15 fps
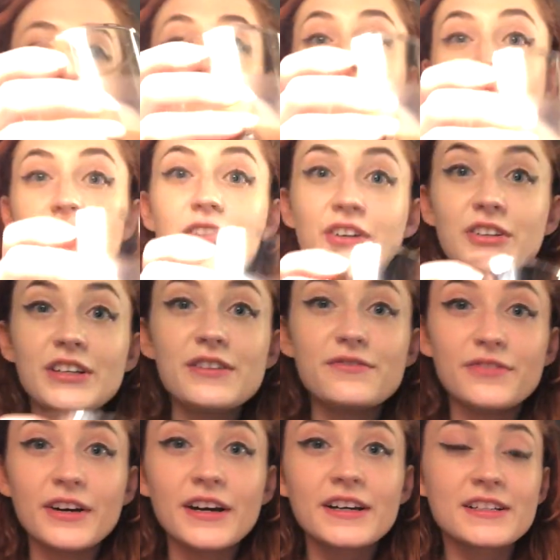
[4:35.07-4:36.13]
the
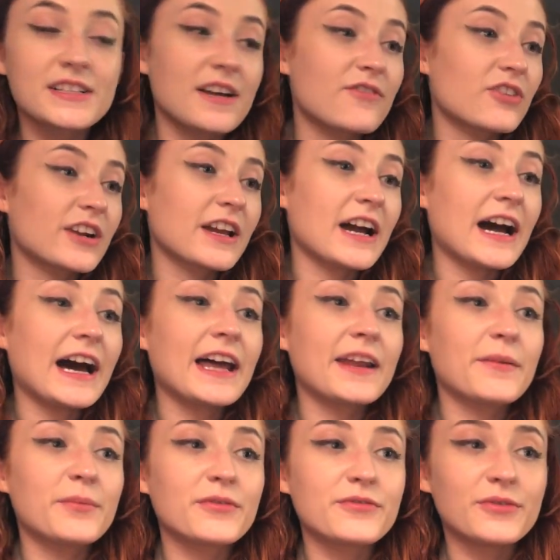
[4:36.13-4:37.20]
Khalifa because I've already had
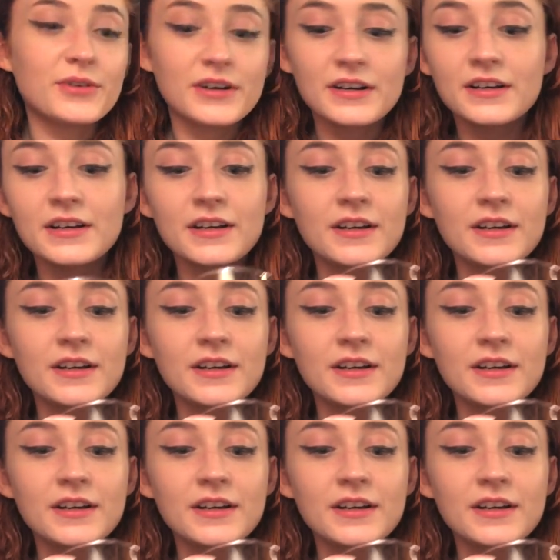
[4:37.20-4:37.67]
it before.